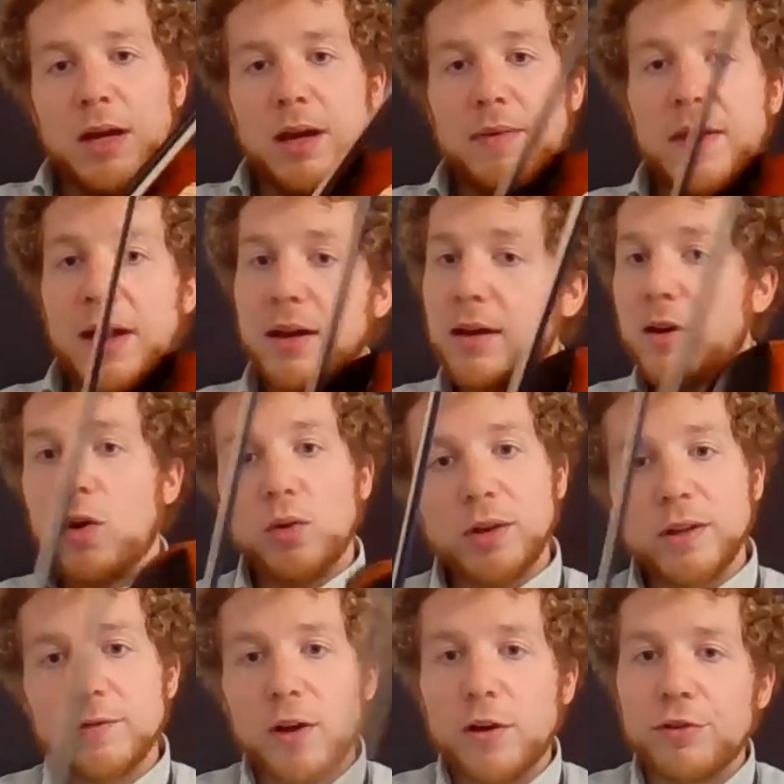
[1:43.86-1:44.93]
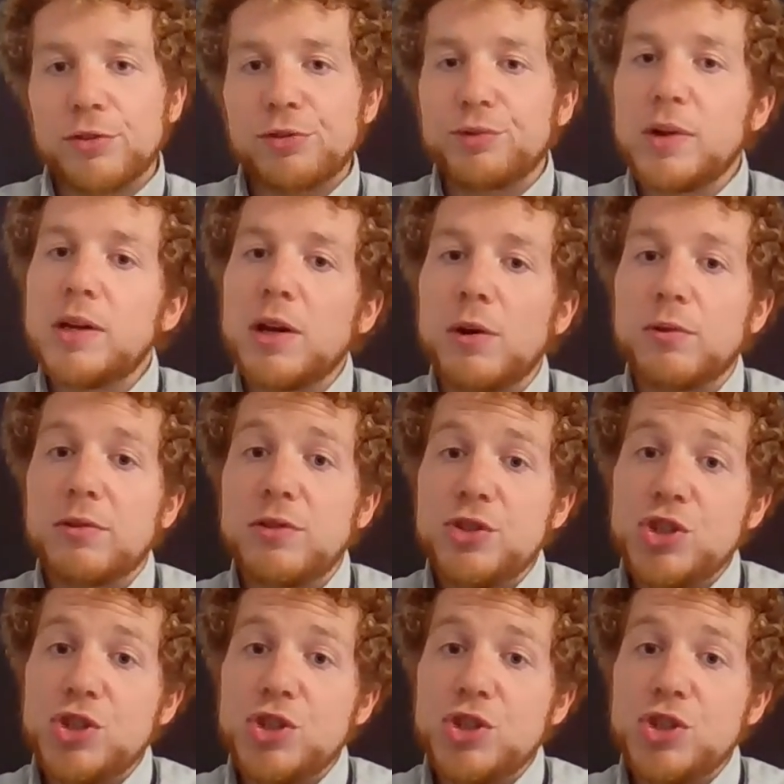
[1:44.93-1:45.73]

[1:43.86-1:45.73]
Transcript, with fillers: and that only involves three notes.